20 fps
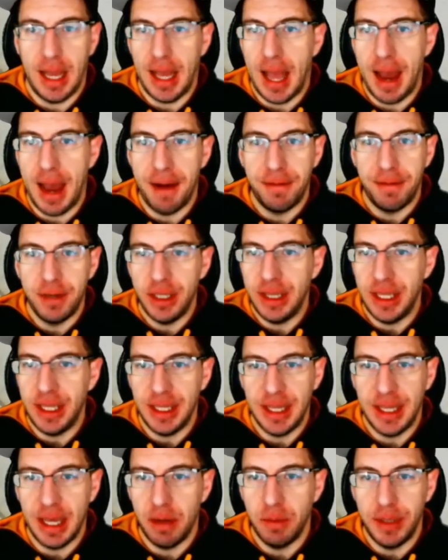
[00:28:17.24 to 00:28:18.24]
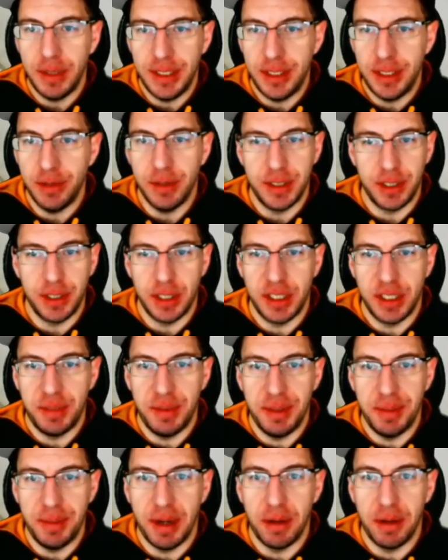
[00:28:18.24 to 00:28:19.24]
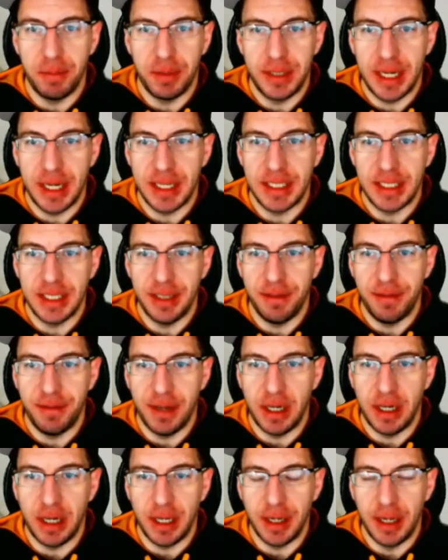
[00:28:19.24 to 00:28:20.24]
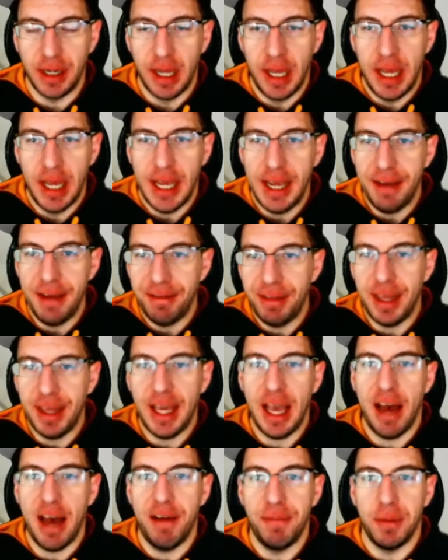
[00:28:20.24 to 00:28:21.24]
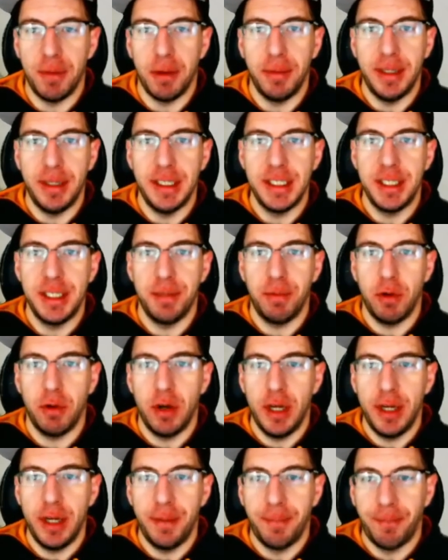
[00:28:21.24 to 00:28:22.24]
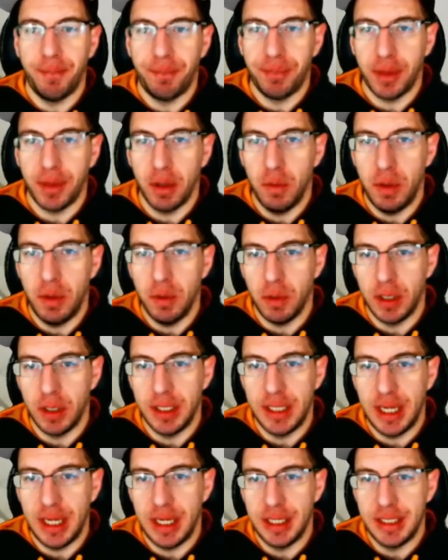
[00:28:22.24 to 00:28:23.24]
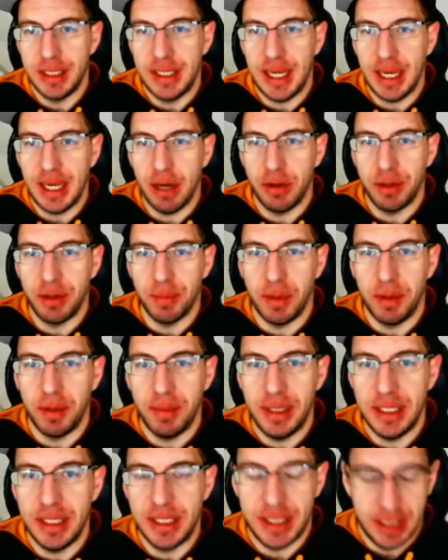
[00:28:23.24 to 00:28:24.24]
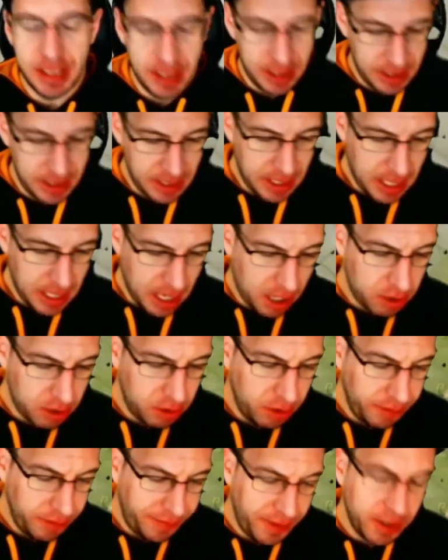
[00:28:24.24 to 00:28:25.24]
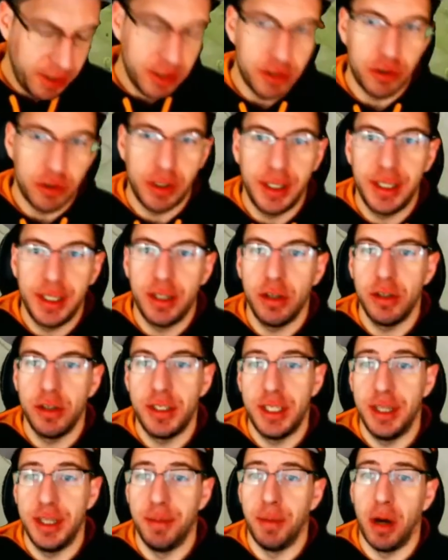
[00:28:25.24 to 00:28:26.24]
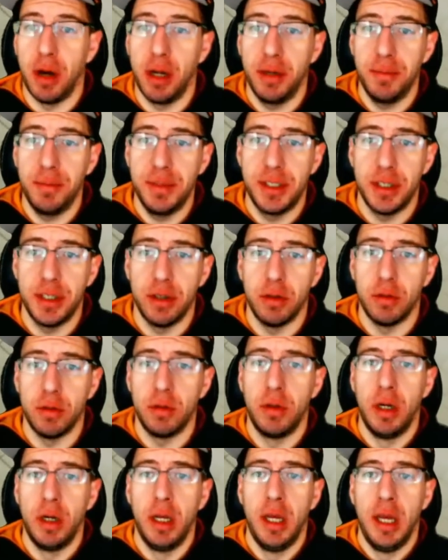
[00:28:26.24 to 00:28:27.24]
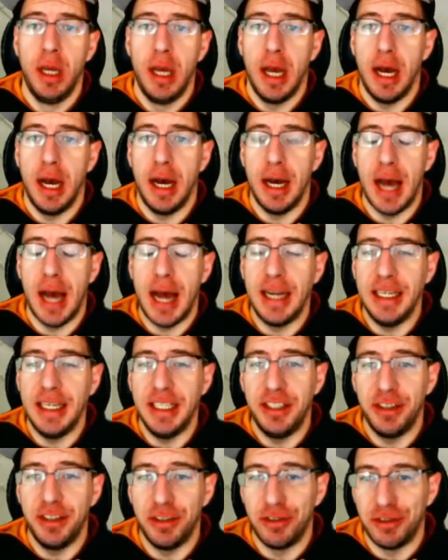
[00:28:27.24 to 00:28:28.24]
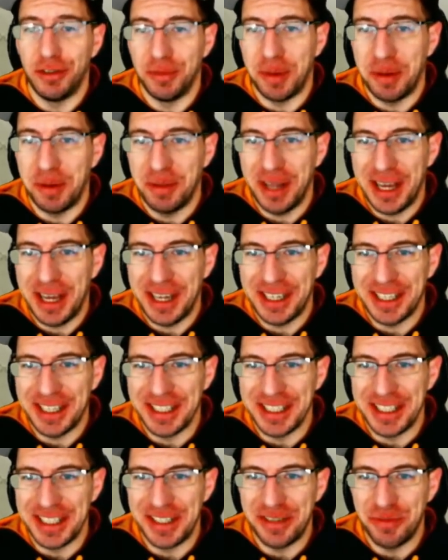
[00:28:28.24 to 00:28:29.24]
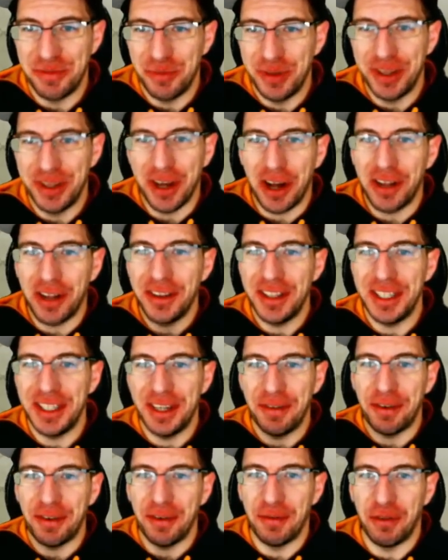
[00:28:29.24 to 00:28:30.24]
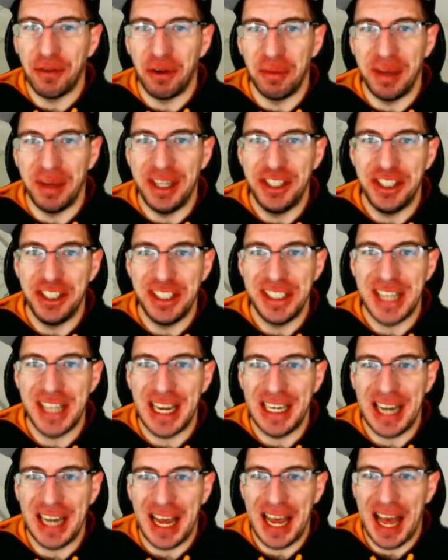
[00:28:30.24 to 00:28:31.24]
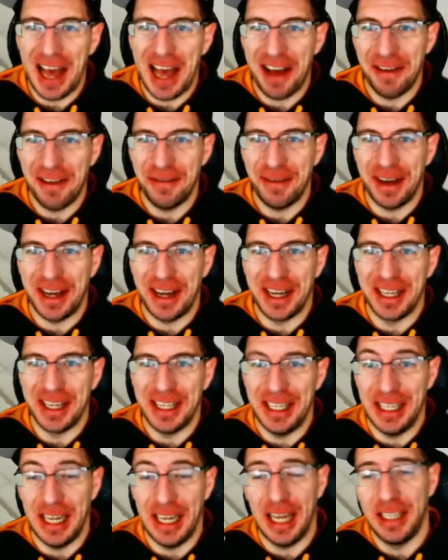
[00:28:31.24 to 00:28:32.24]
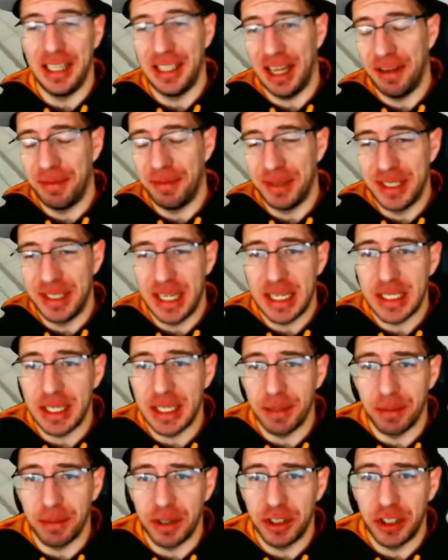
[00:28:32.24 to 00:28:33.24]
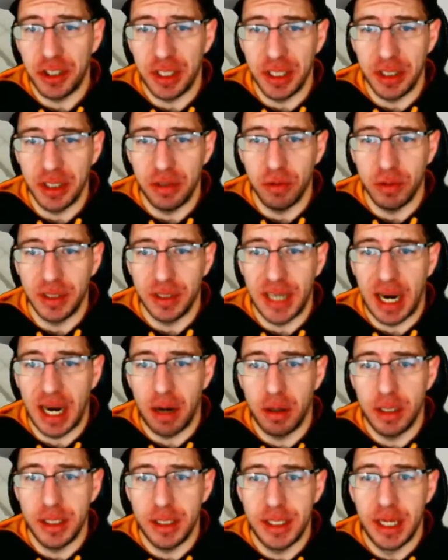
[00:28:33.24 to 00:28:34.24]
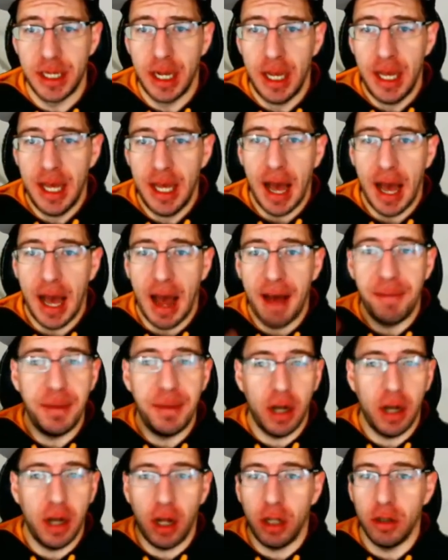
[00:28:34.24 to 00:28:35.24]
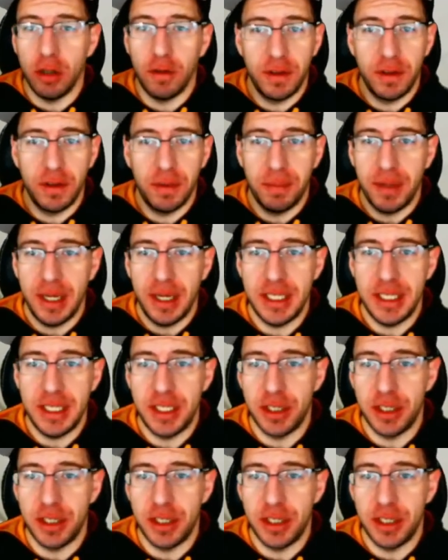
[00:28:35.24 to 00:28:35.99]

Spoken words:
everything that we do is going to be about protecting the Virion. If they have mummies deployed, we want to take out the mummies. Our Rufio is really close to the bottom, so I need to remember that because with all the different formations I have, and I've been testing a bunch in the dual towers, I've been all over the place.